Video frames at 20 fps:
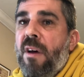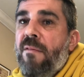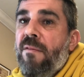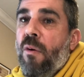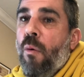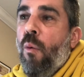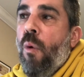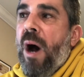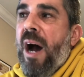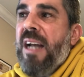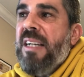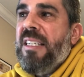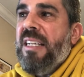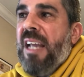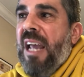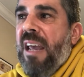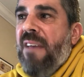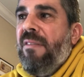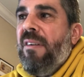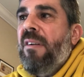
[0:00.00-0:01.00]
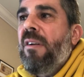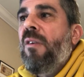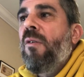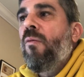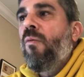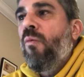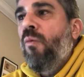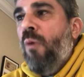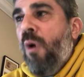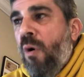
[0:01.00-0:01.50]
for why David
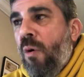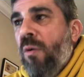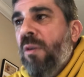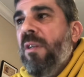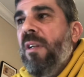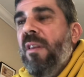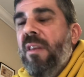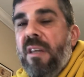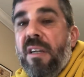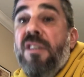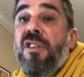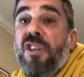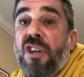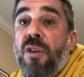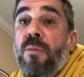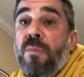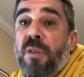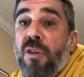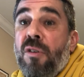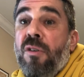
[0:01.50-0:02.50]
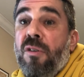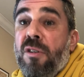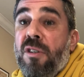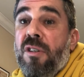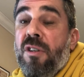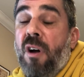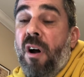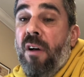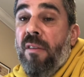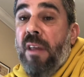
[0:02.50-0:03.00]
wrote this communal
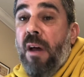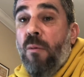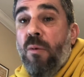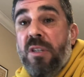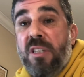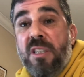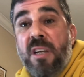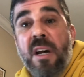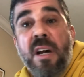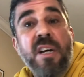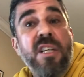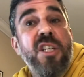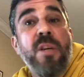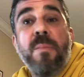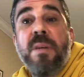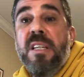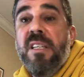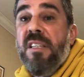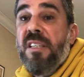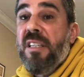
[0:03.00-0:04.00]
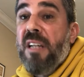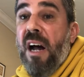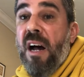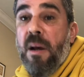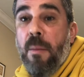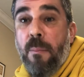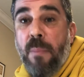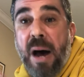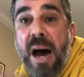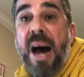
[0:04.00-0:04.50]
song that was to be
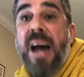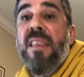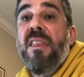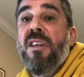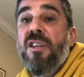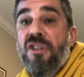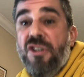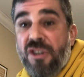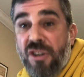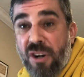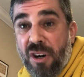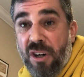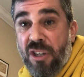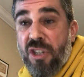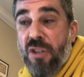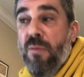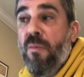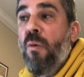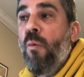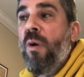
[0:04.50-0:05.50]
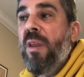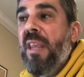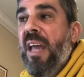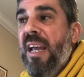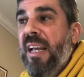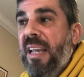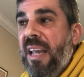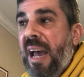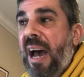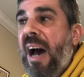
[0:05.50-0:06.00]
sung by the church when they
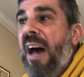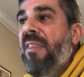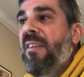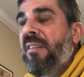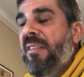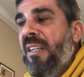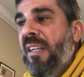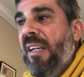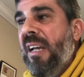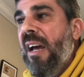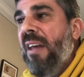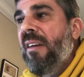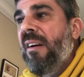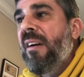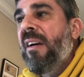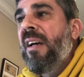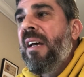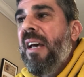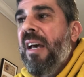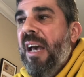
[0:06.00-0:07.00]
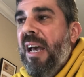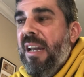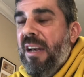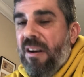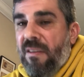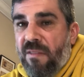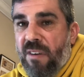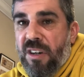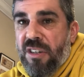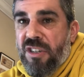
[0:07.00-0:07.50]
gathered together. And
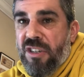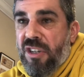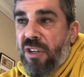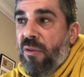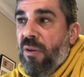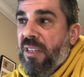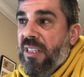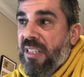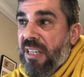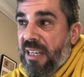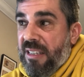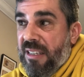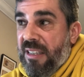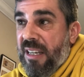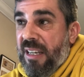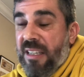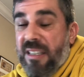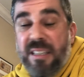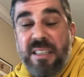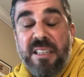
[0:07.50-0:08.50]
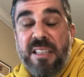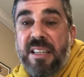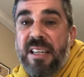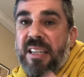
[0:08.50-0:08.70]
in verse 2, it says this this is the